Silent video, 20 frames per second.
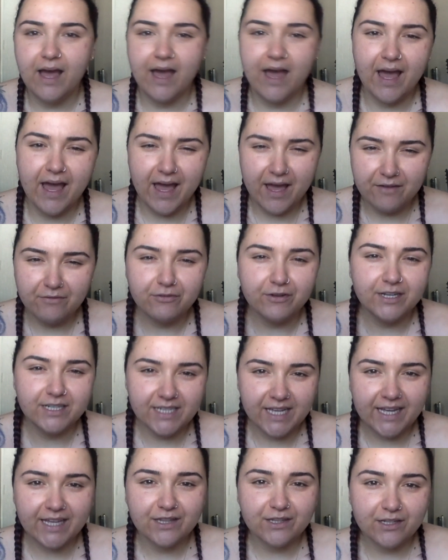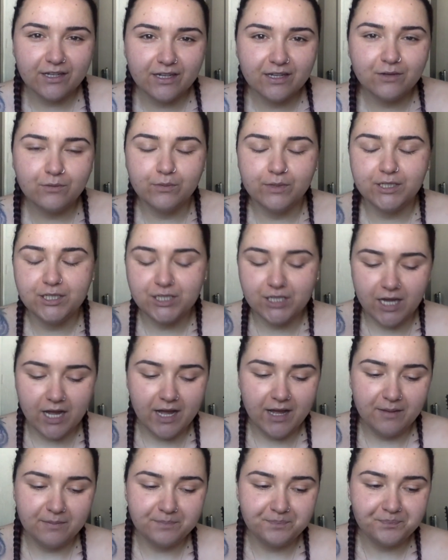everyday look, which
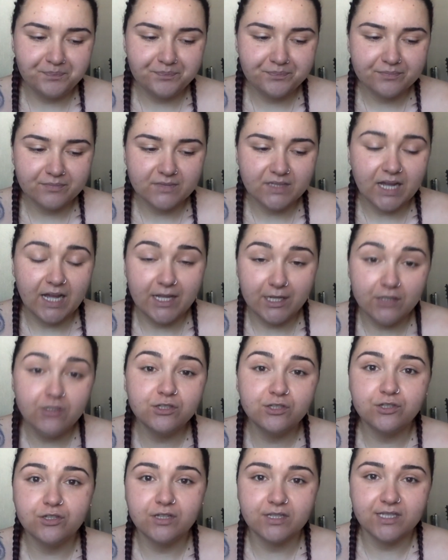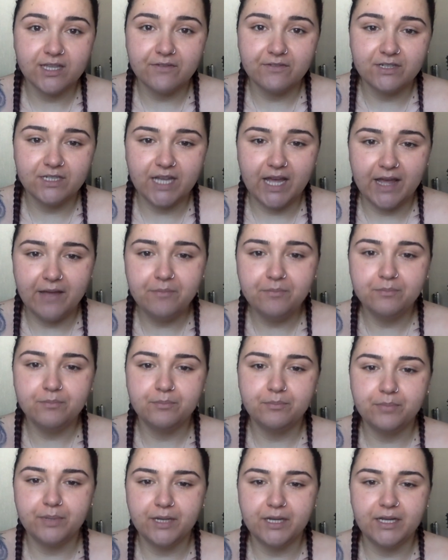I used to do this every day,
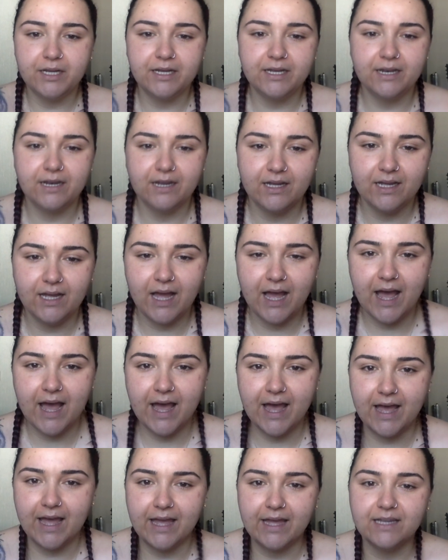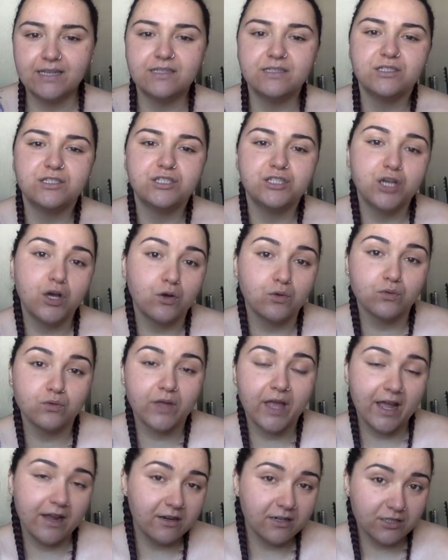but I don't
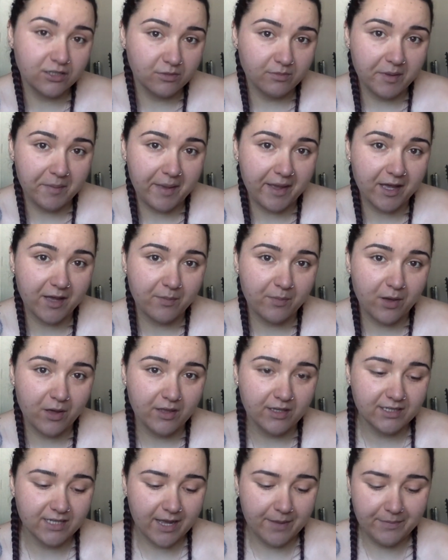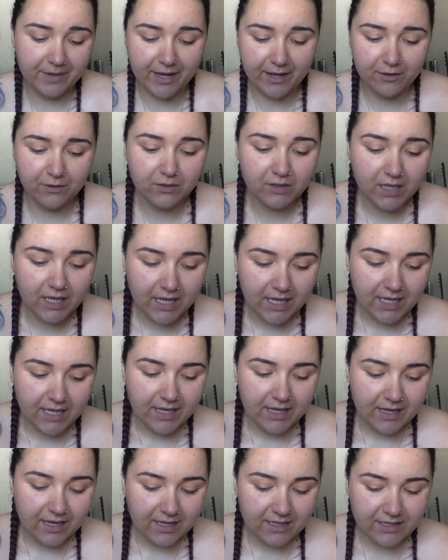care to do my makeup all the time now
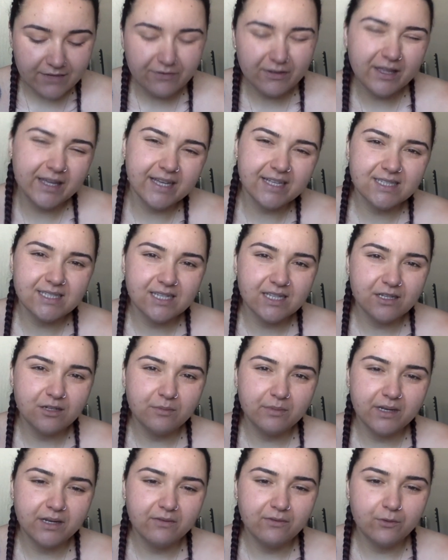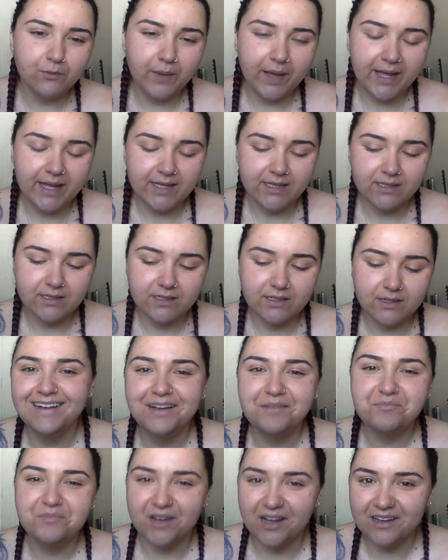because I feel like it's a little bit of a waste.
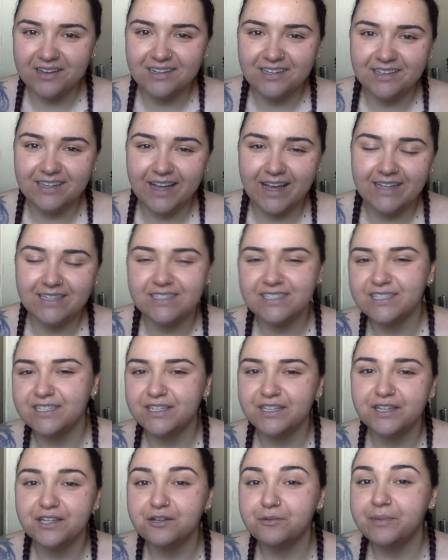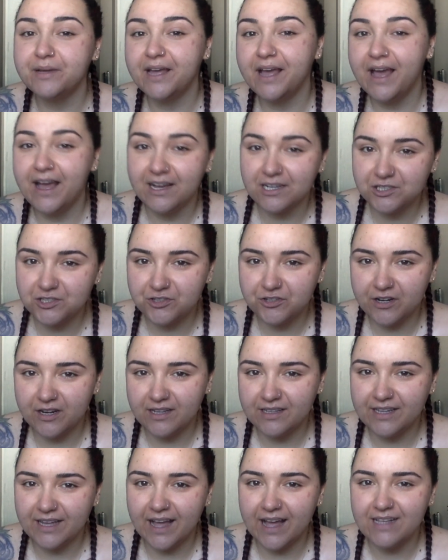Not gonna lie, it's still a little bit extra,
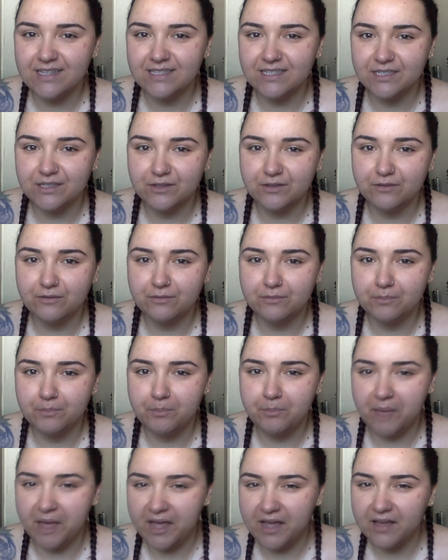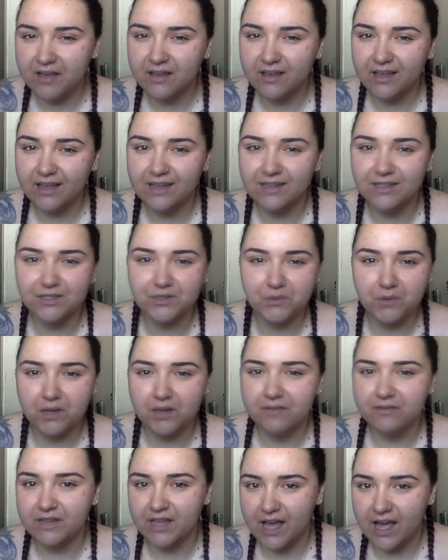like I still bake and do all of
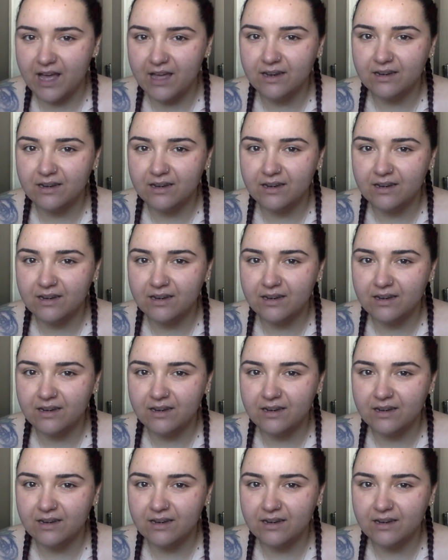that,